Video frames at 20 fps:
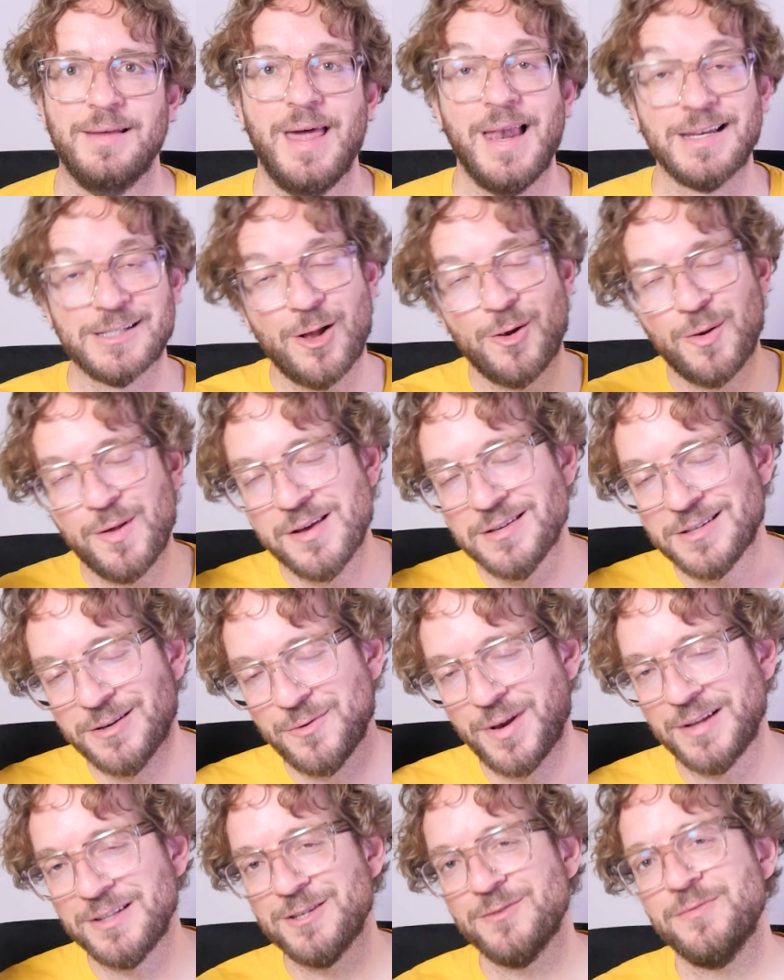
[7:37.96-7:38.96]
And as always, if
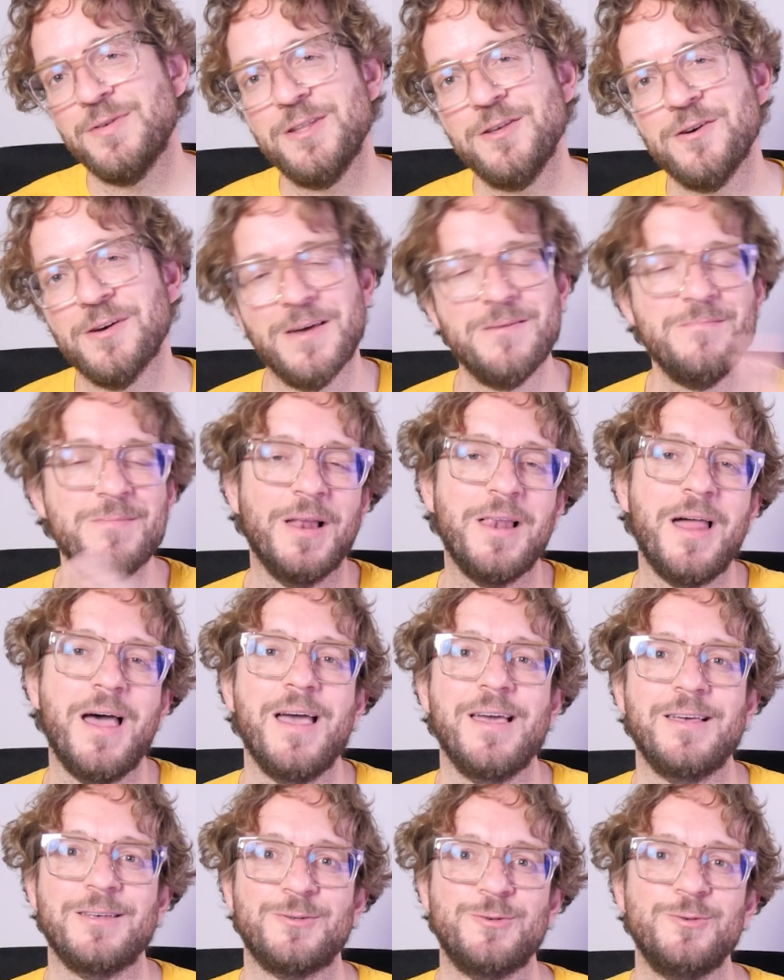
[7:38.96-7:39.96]
you like this video, give me a
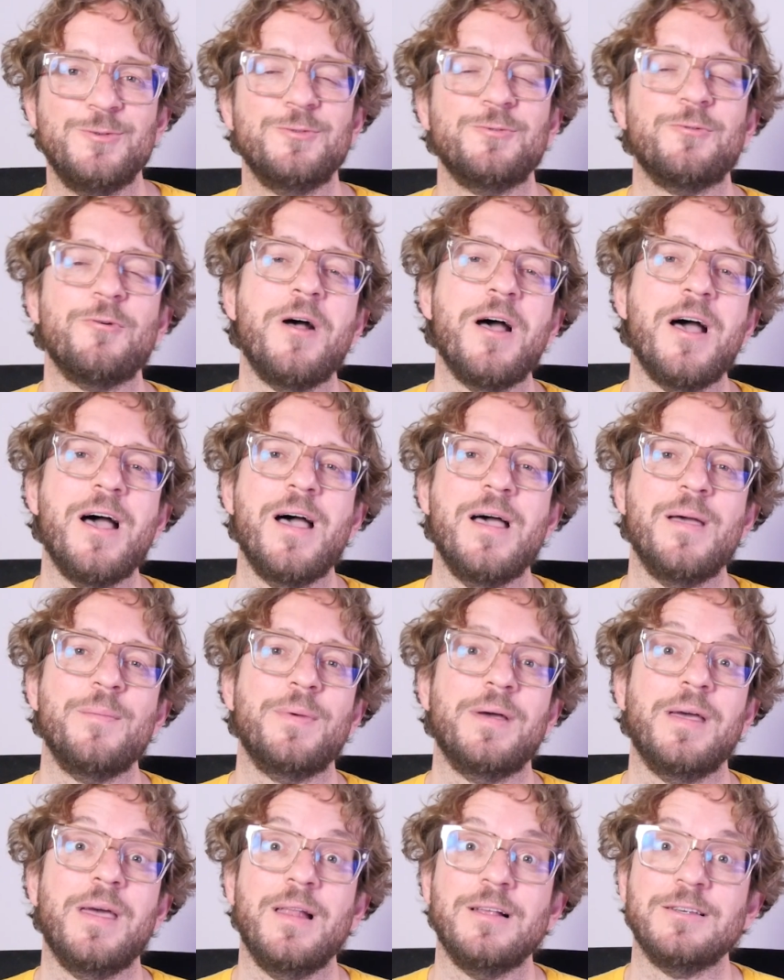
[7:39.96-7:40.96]
like, subscribe,
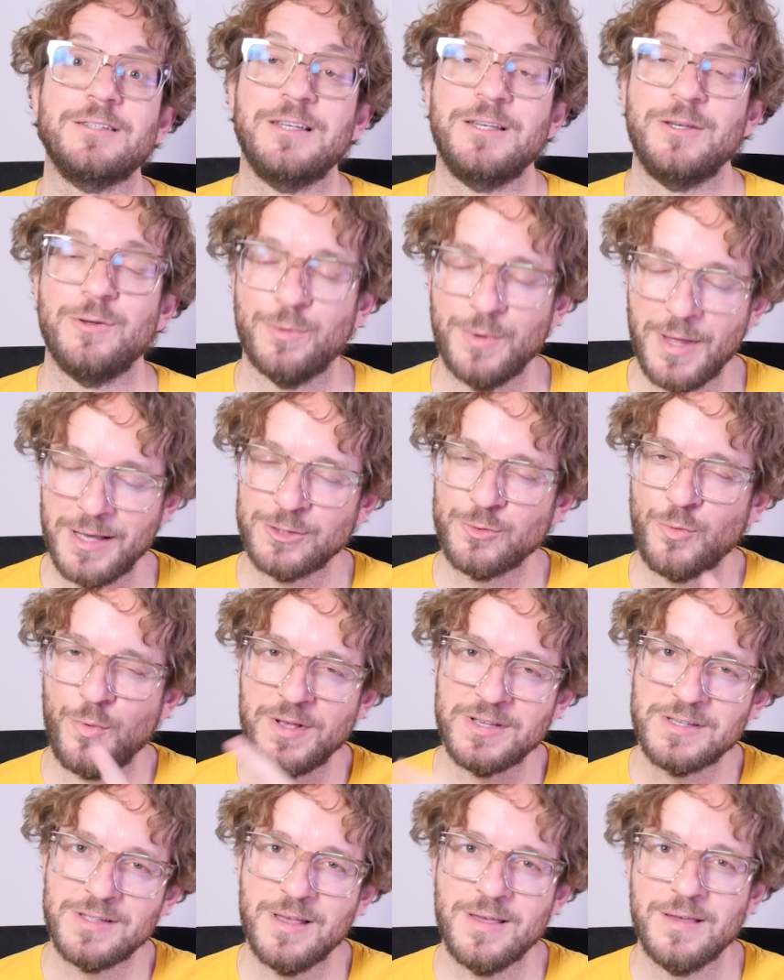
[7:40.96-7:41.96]
and I'll see you next
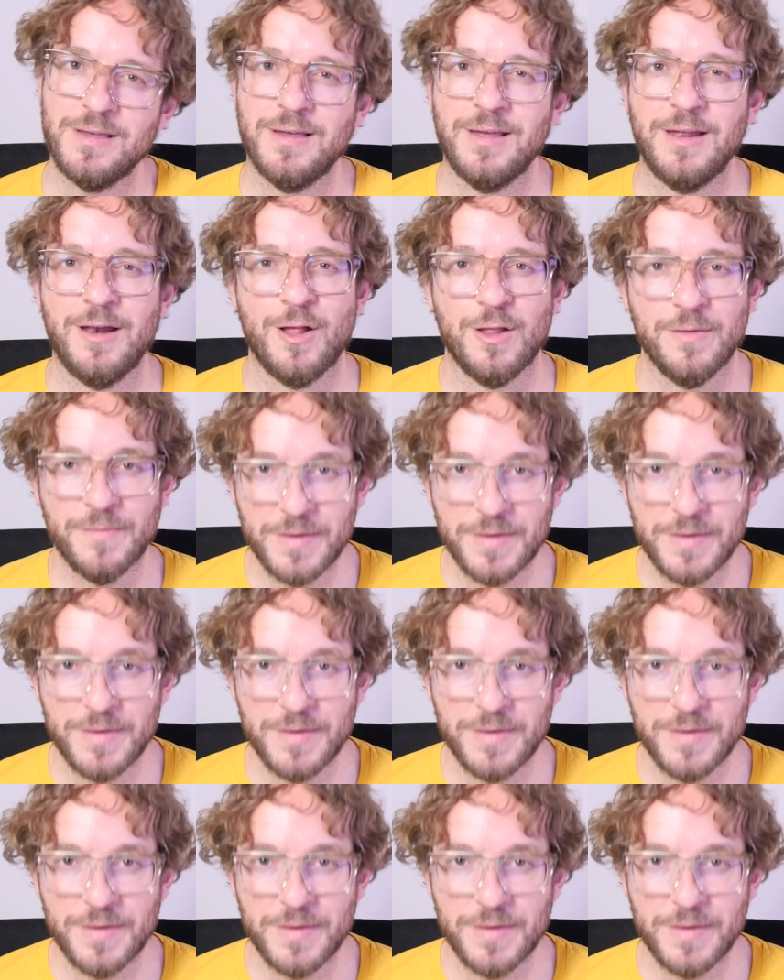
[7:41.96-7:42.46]
Wednesday in another